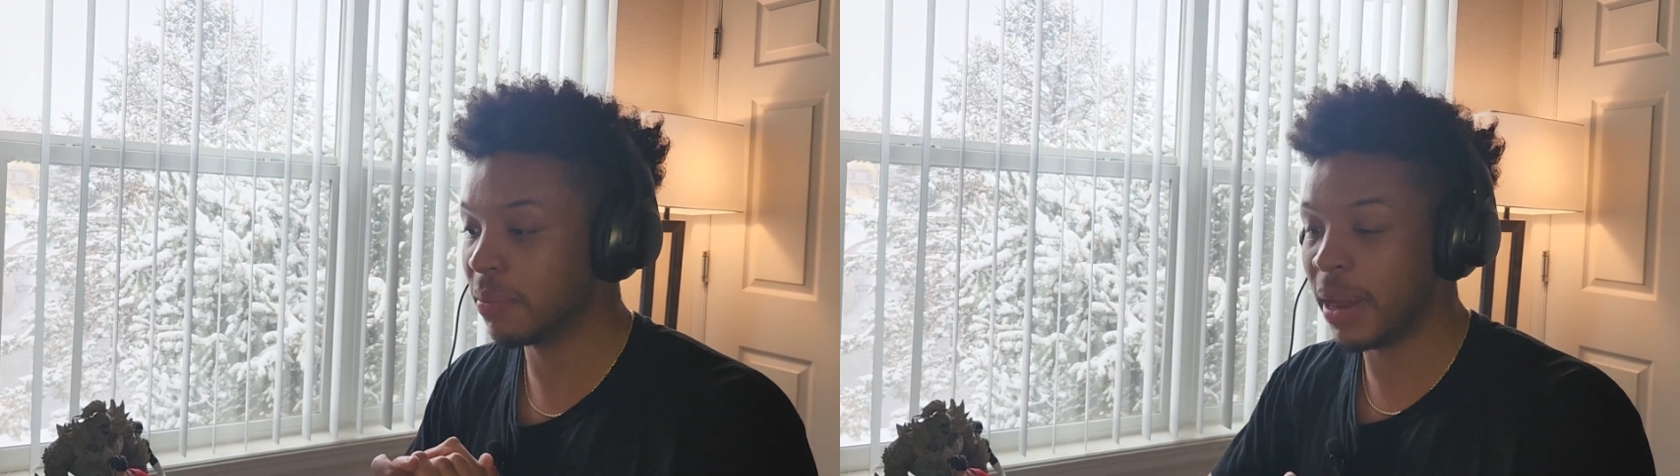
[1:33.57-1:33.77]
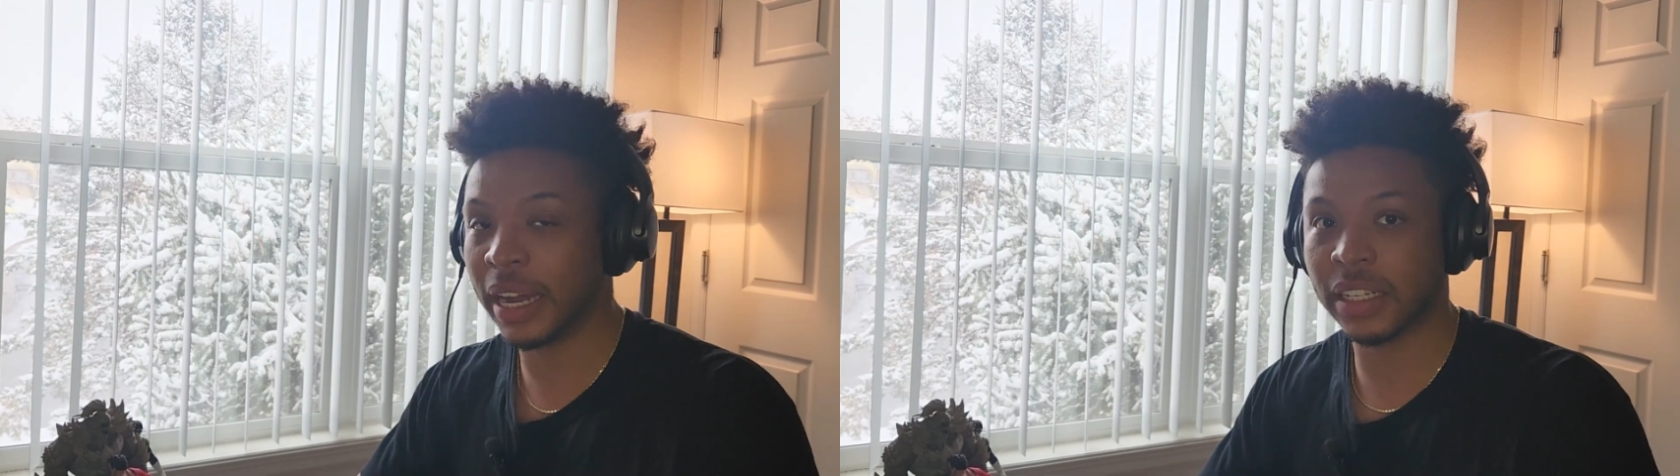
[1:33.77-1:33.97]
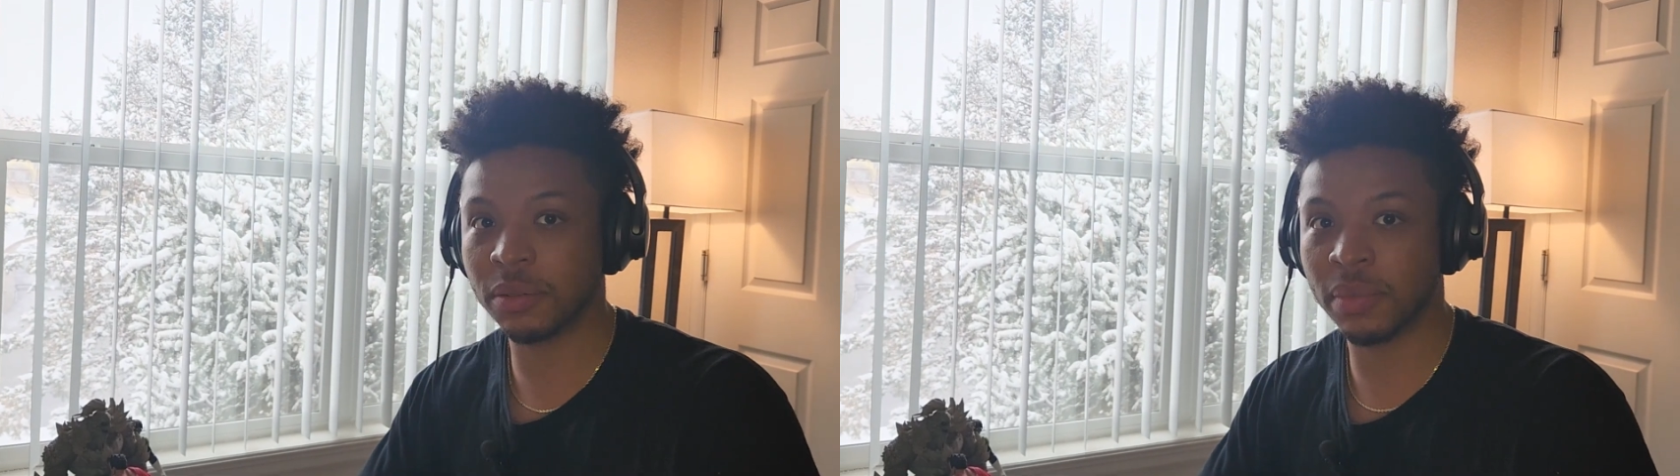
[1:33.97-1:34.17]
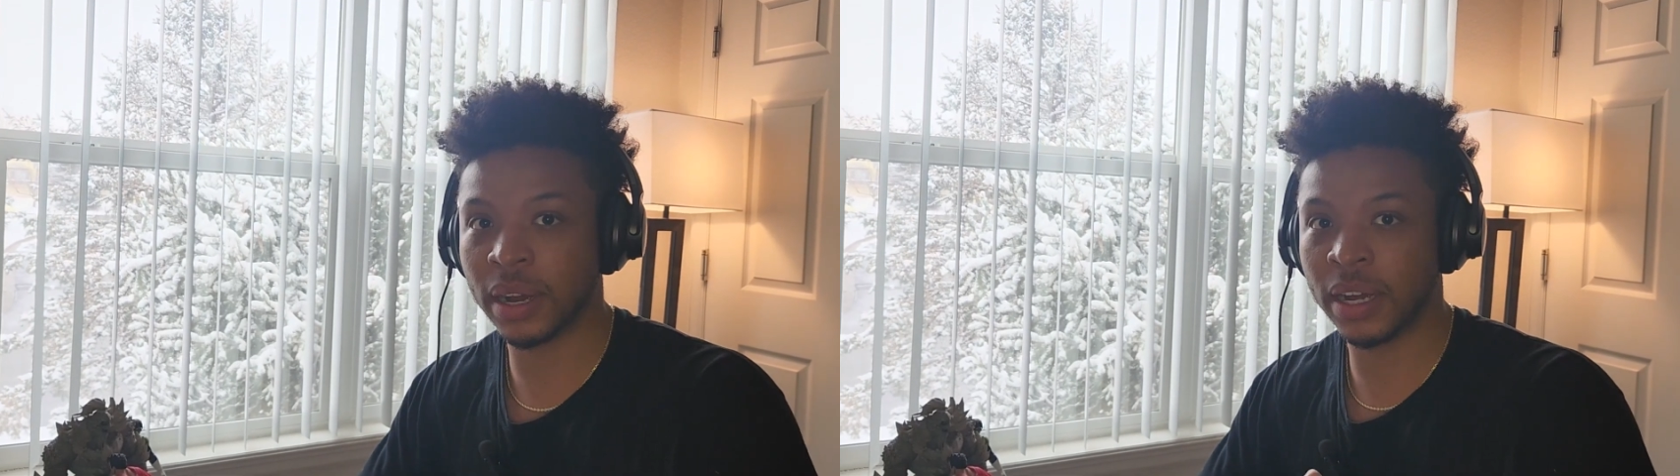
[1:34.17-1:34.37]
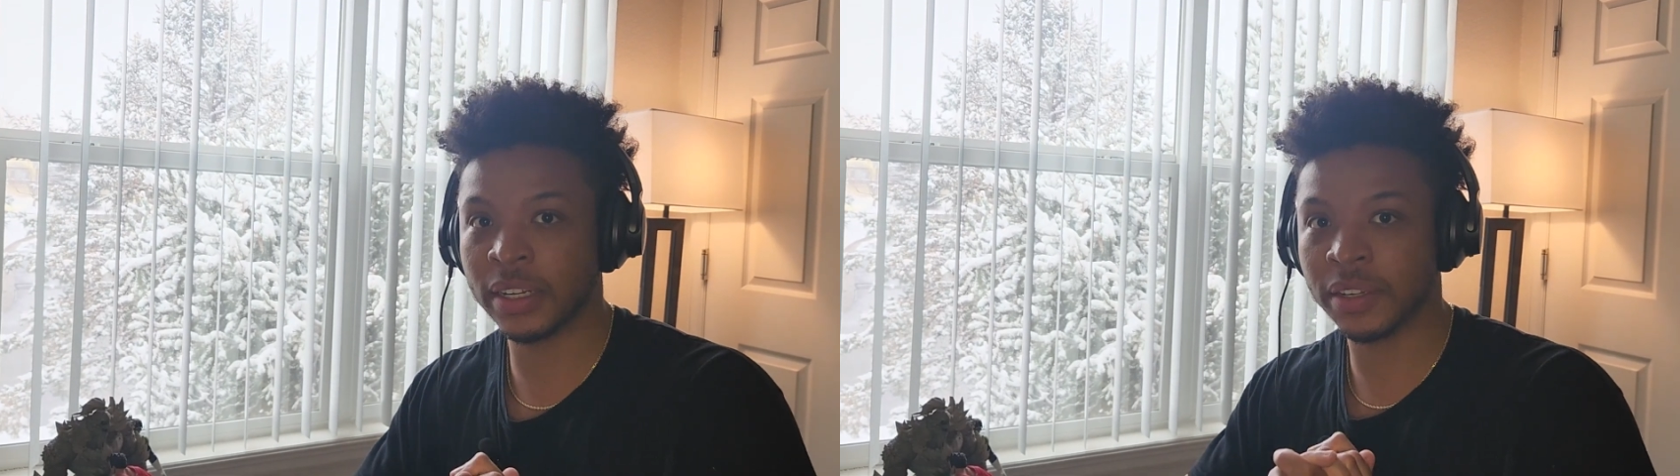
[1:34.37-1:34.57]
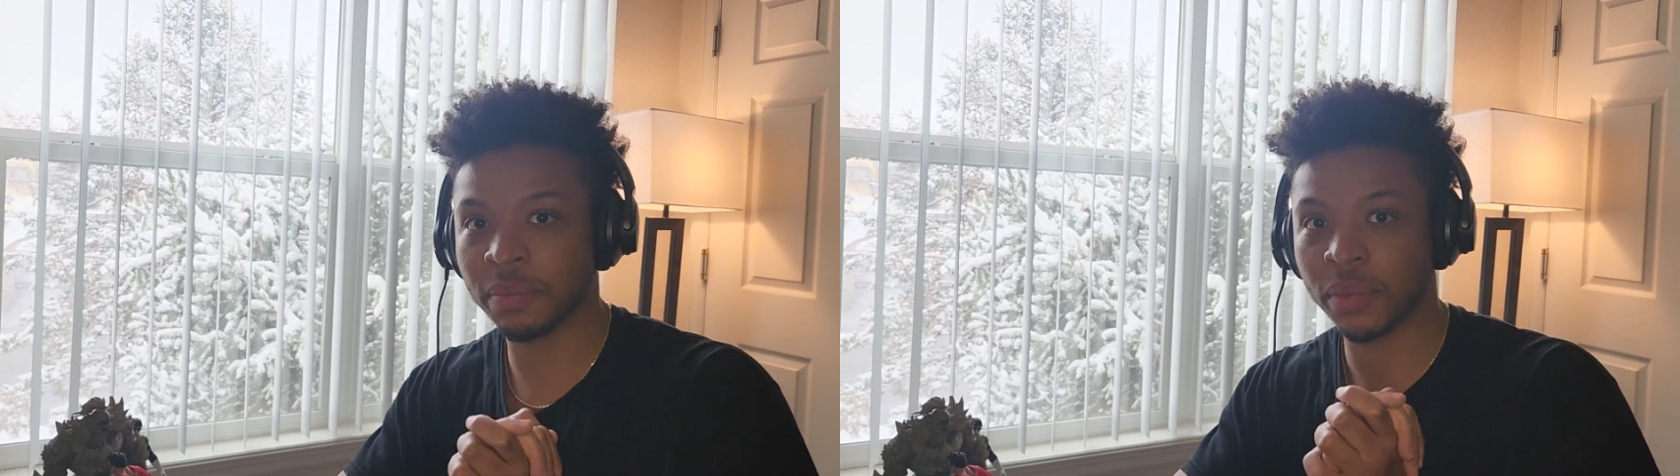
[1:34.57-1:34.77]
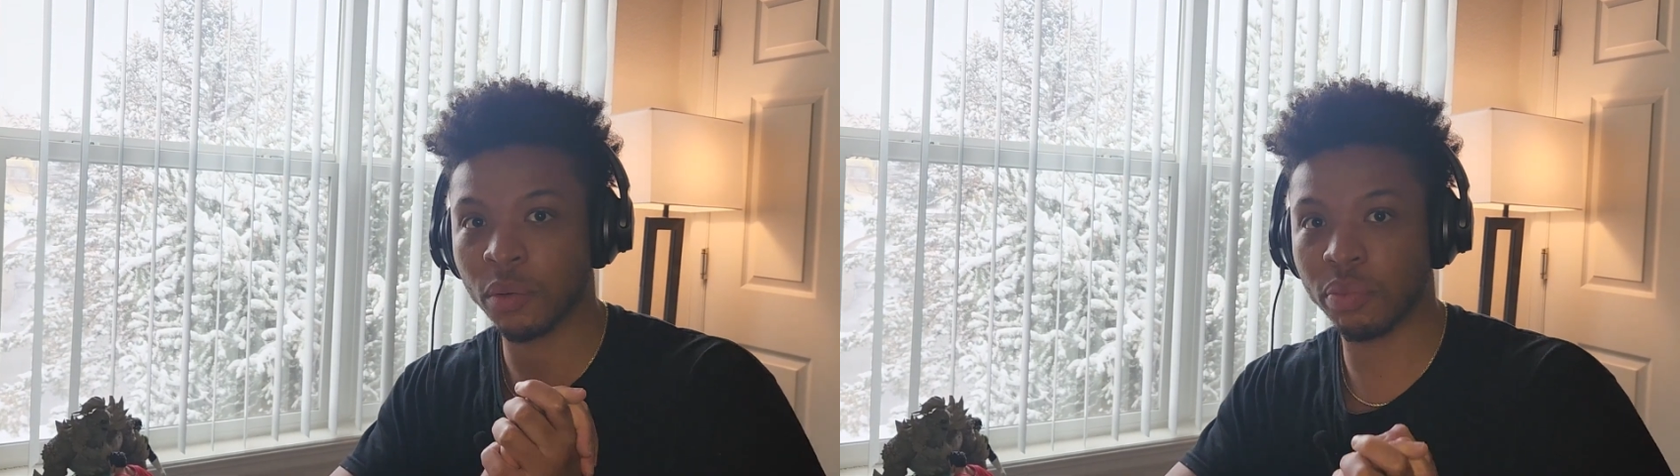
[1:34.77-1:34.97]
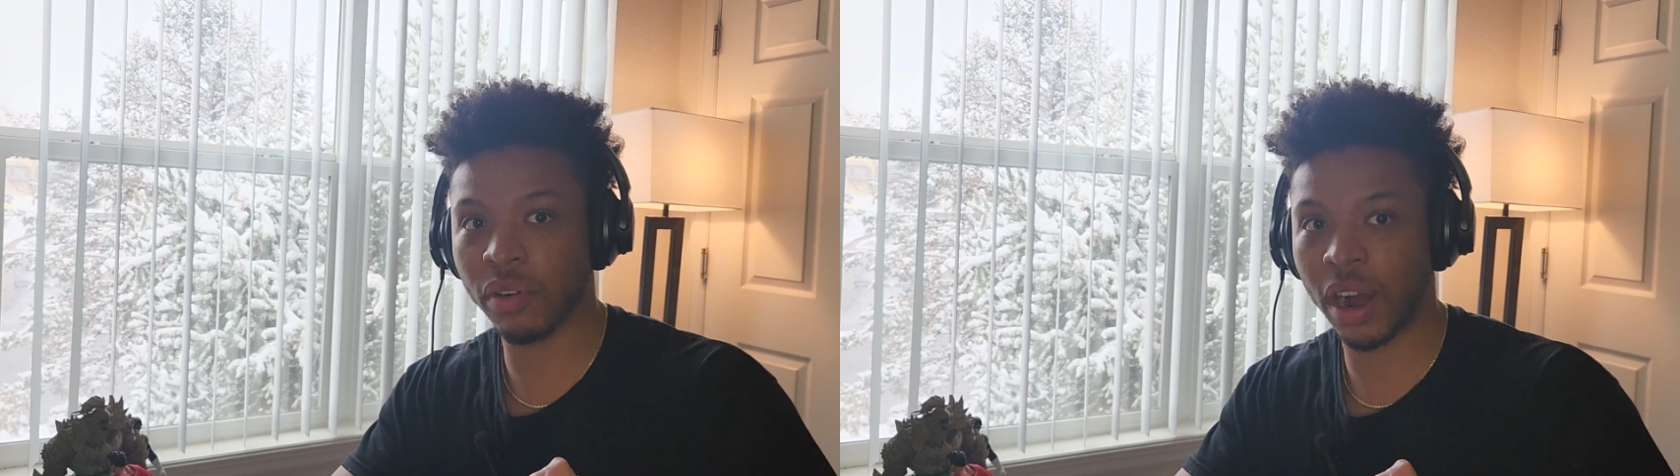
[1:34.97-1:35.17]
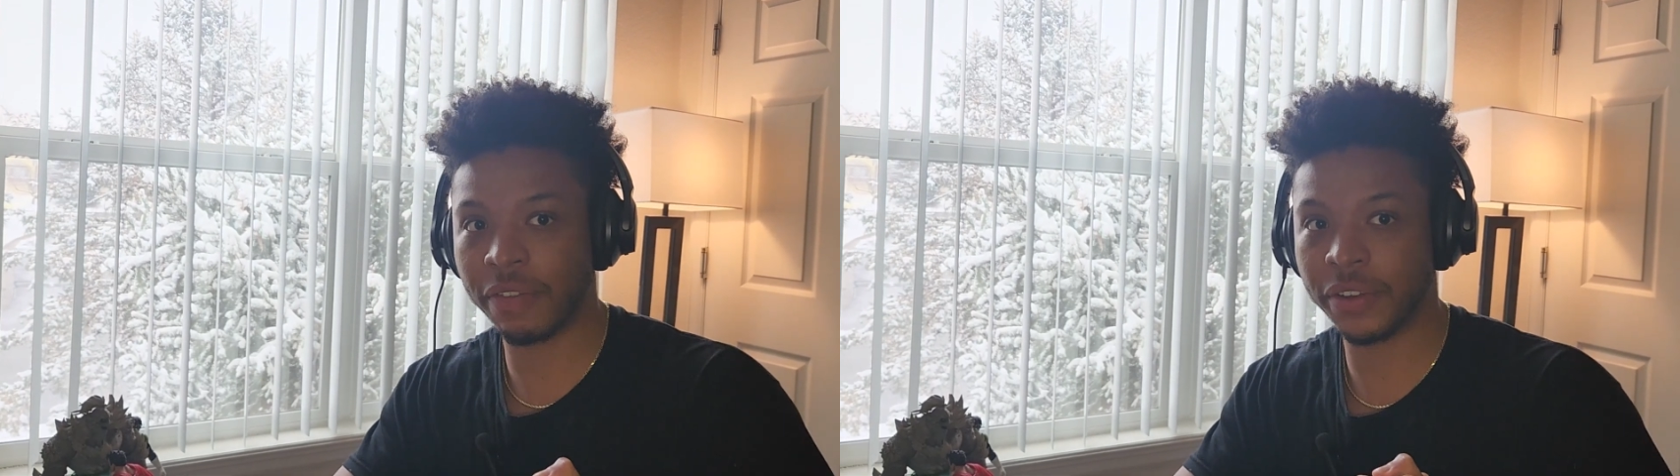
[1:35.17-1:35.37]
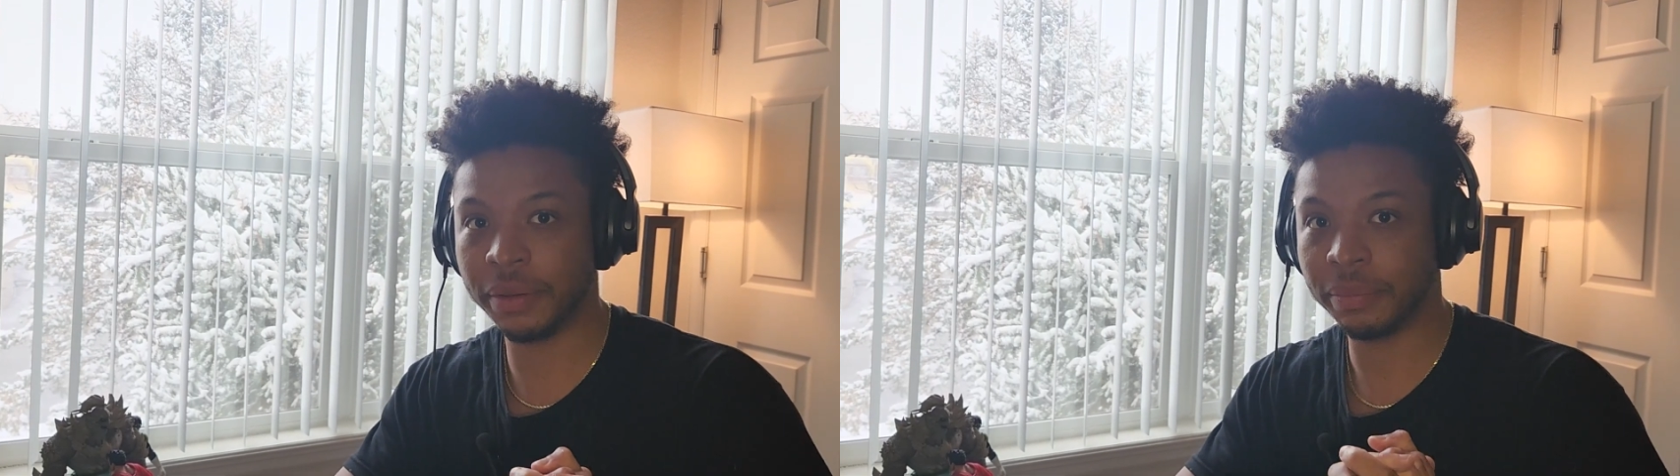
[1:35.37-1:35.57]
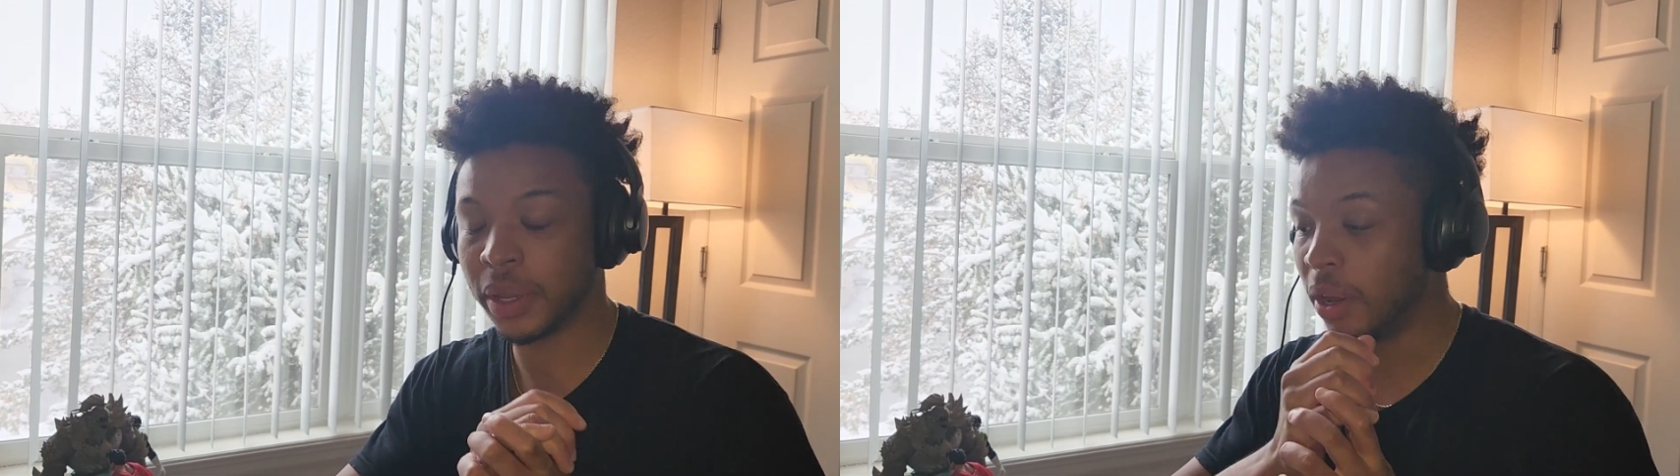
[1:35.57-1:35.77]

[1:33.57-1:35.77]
maximize profit.